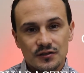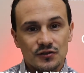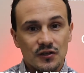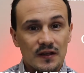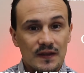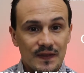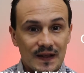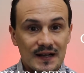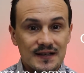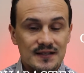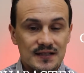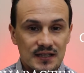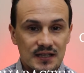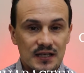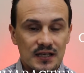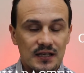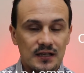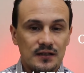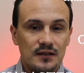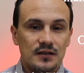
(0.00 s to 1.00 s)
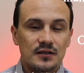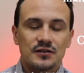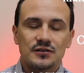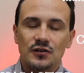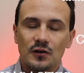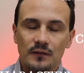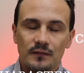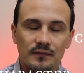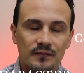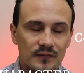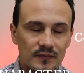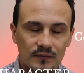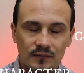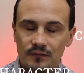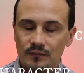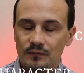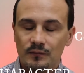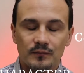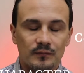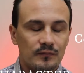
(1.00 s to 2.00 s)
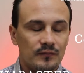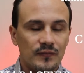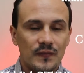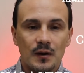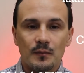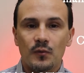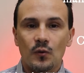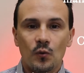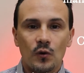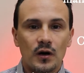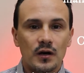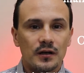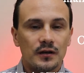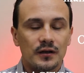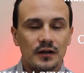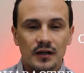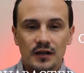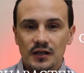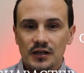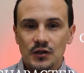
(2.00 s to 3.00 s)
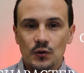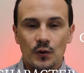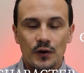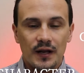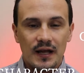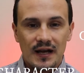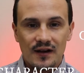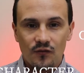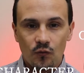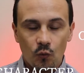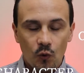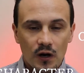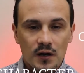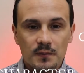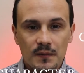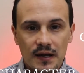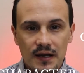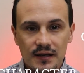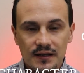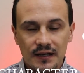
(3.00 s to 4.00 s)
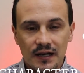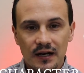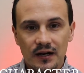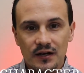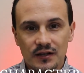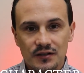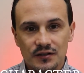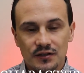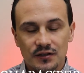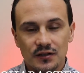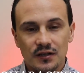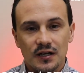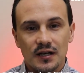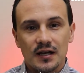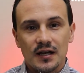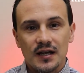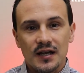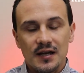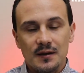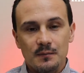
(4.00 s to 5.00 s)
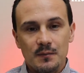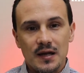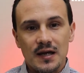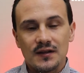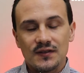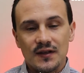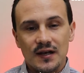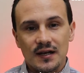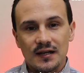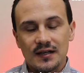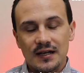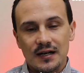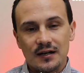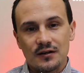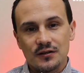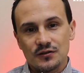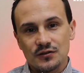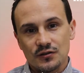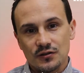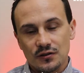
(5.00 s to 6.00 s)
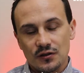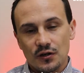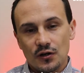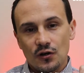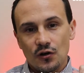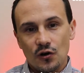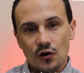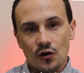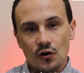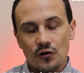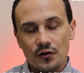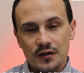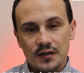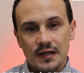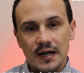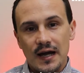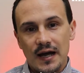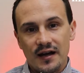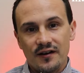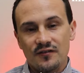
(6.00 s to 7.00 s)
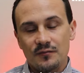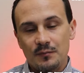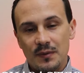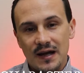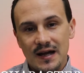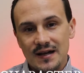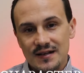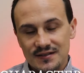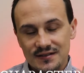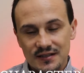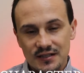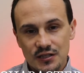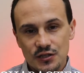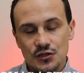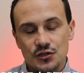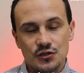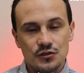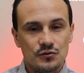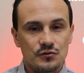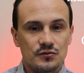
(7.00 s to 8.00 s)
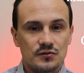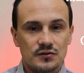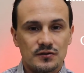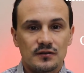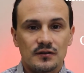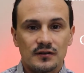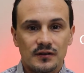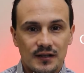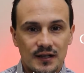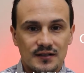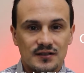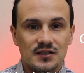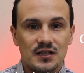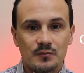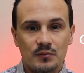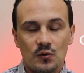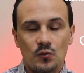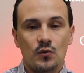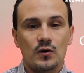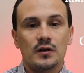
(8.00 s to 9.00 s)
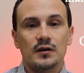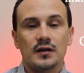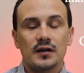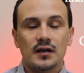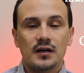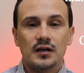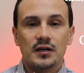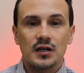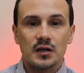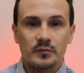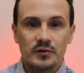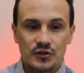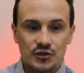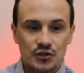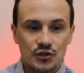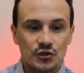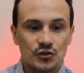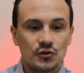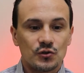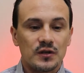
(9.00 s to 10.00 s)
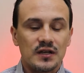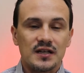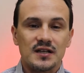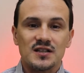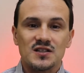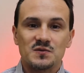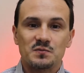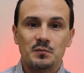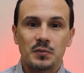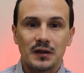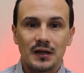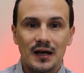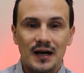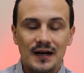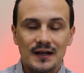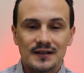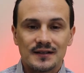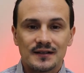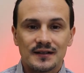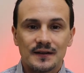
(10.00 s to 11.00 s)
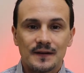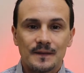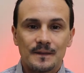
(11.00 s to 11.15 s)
So, and that's the key. So number 1, you want to have 1 main character and make that character already have past issues. That's number 1. Number 2 is plot.